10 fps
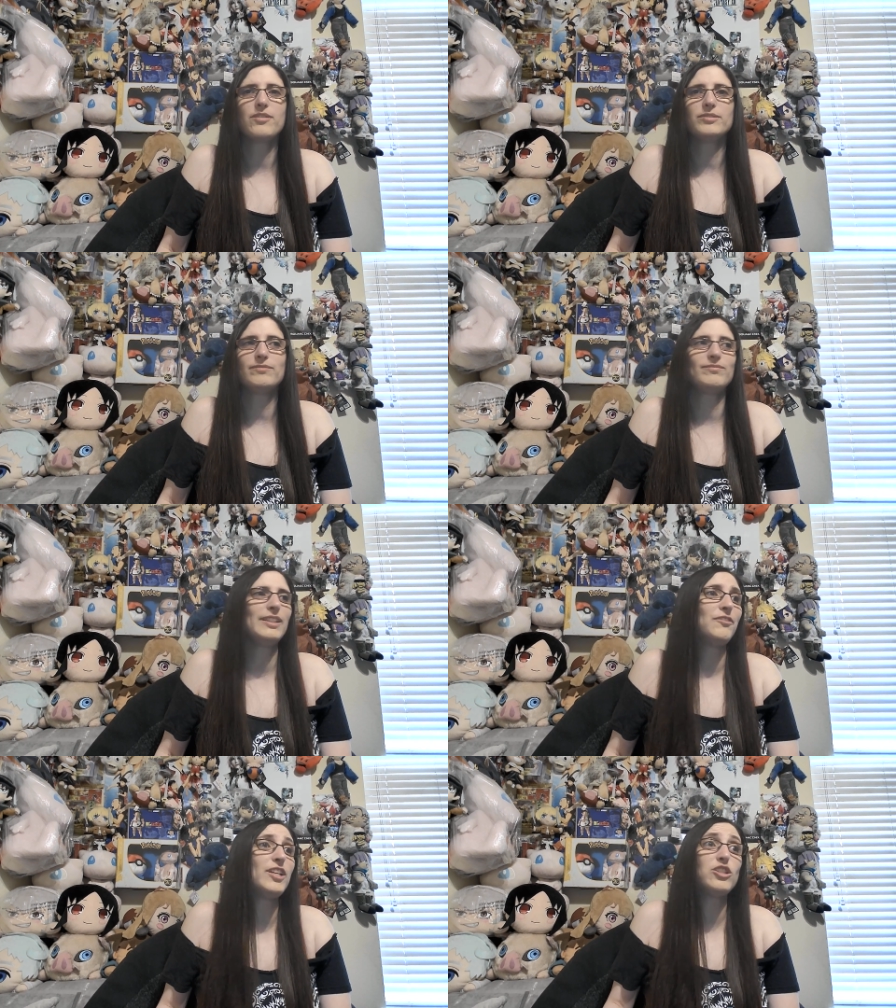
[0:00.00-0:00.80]
Um,
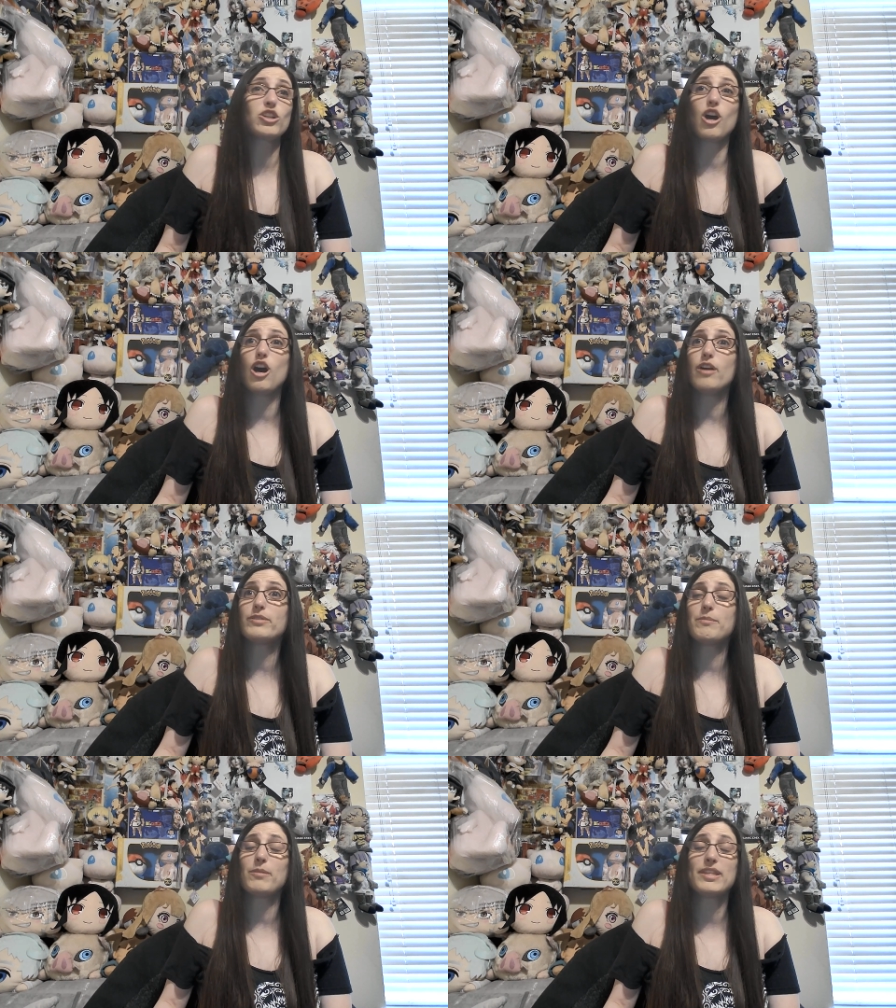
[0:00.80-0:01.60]
if he took all
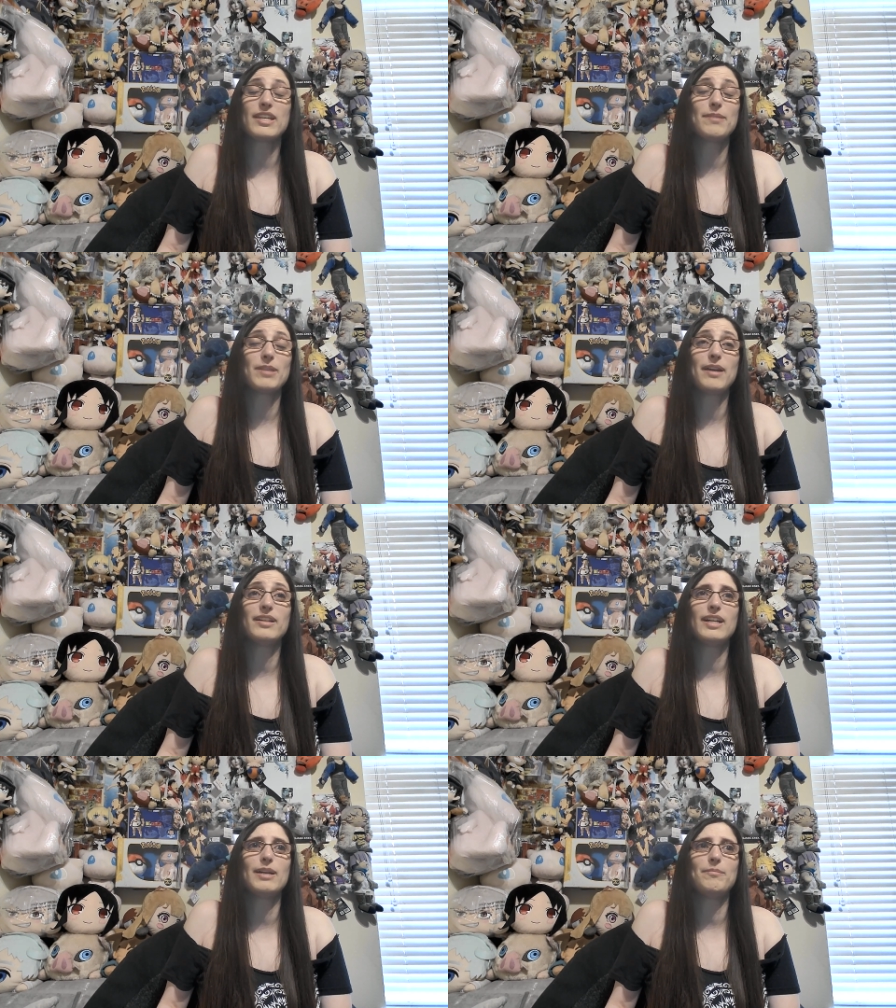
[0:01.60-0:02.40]
of them with him that,
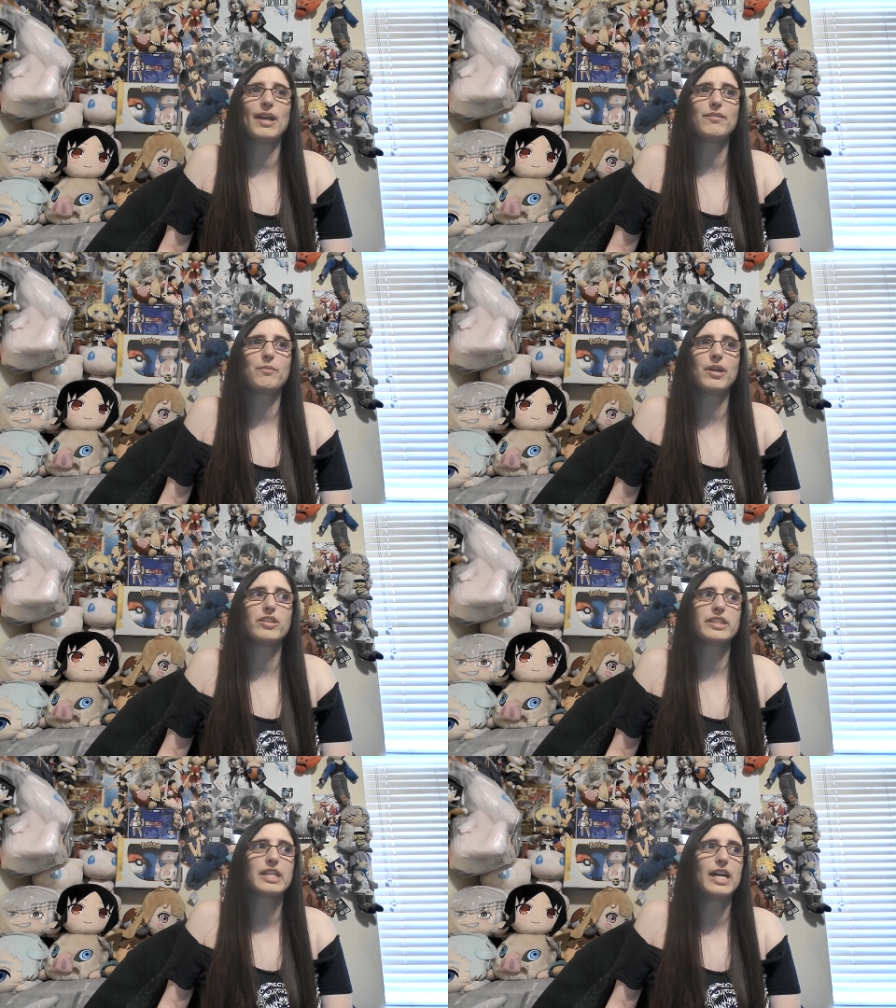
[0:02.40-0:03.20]
um everywhere
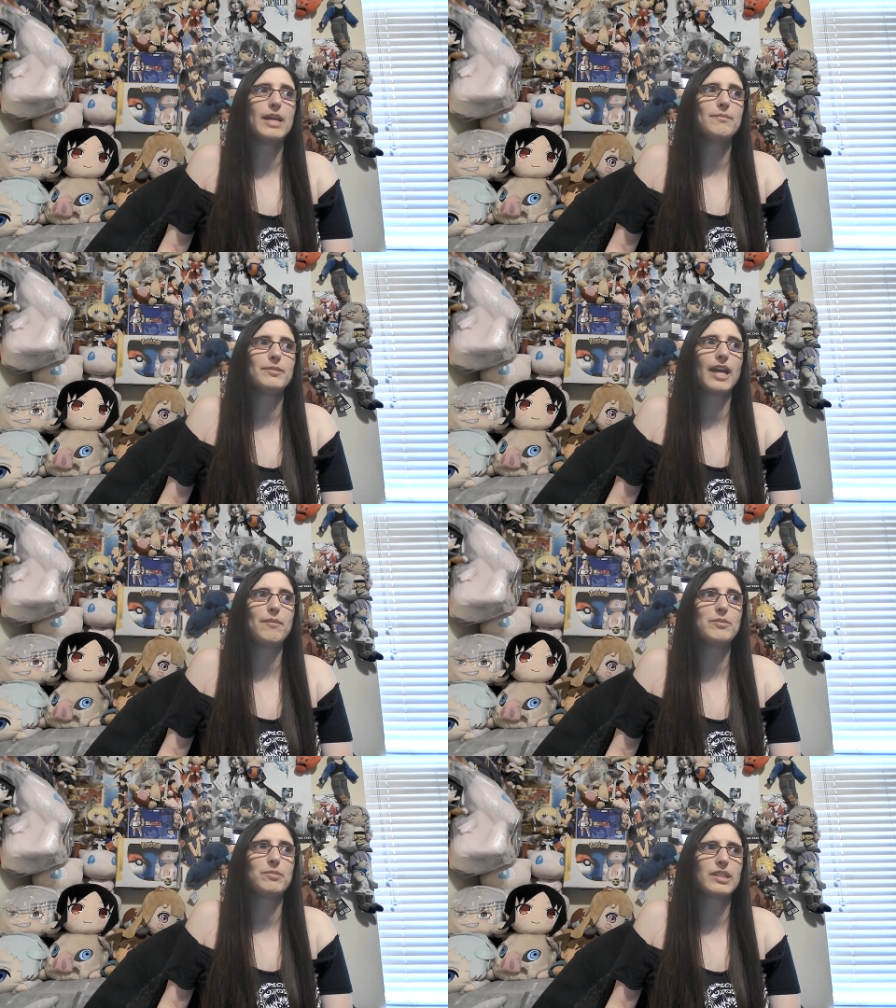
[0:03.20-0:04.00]
all the time,
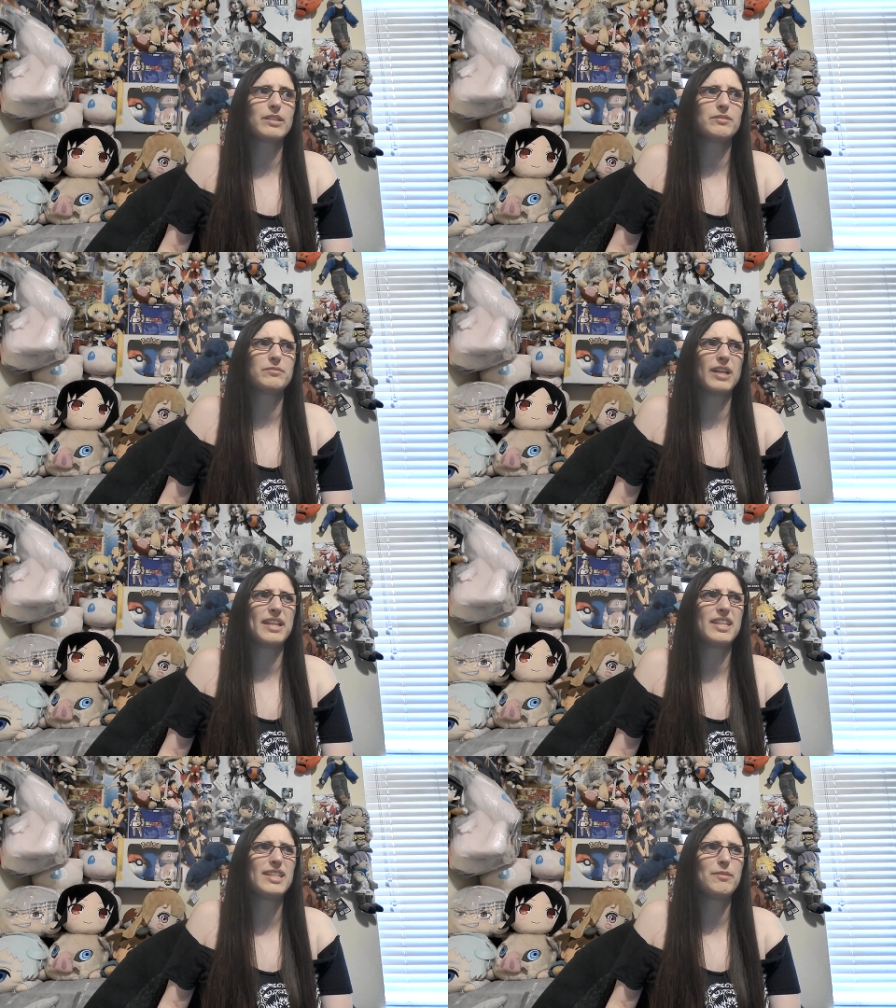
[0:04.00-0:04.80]
that would be
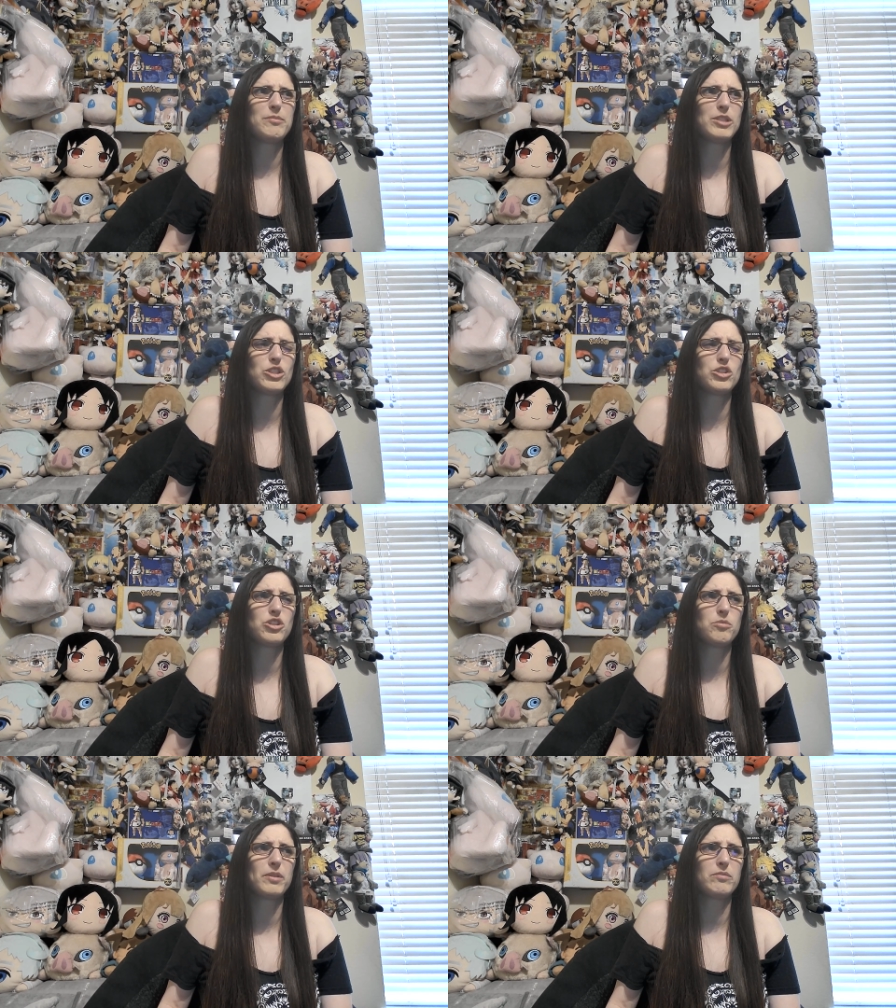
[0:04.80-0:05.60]
I think that would be
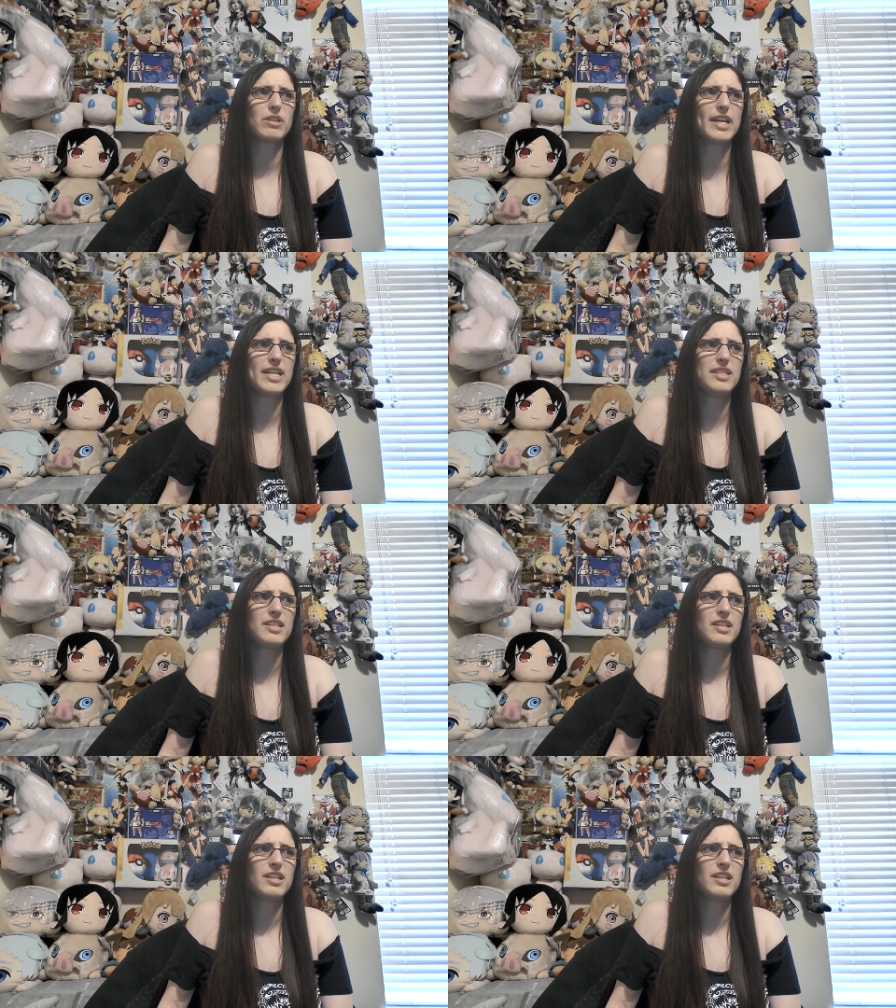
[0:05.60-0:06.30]
stupid, right?